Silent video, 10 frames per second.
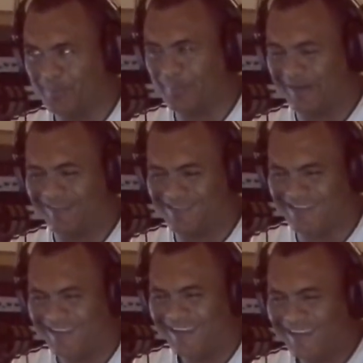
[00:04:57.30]
page.
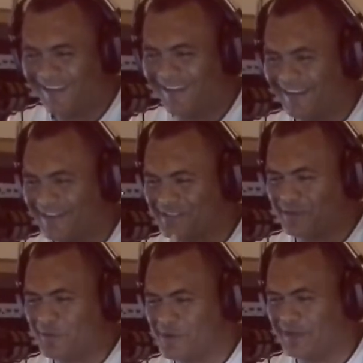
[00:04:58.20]
And this
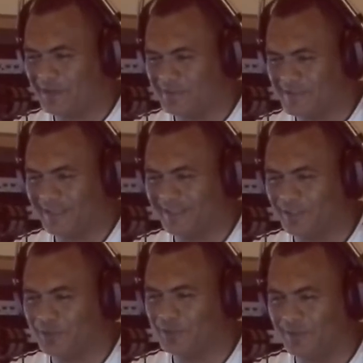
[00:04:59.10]
is a quote that you said,
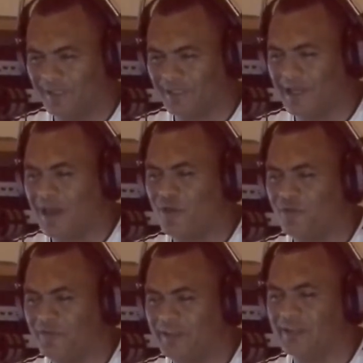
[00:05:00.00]
do not allow
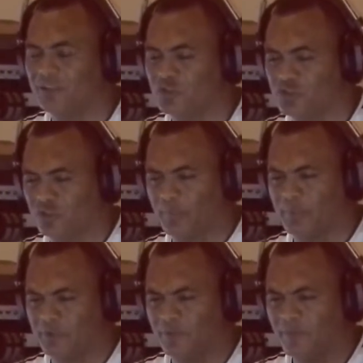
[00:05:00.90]
fear to
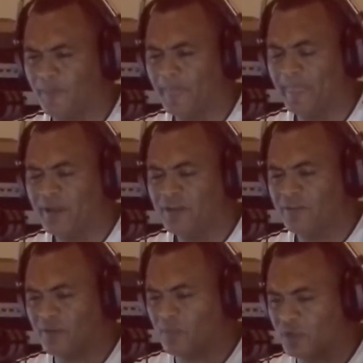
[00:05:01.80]
stop you
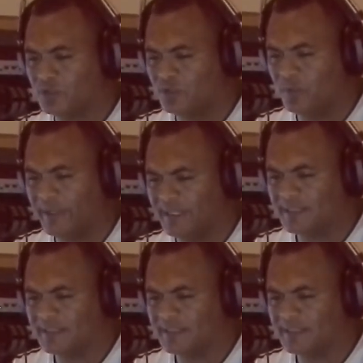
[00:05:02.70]
from what you're doing.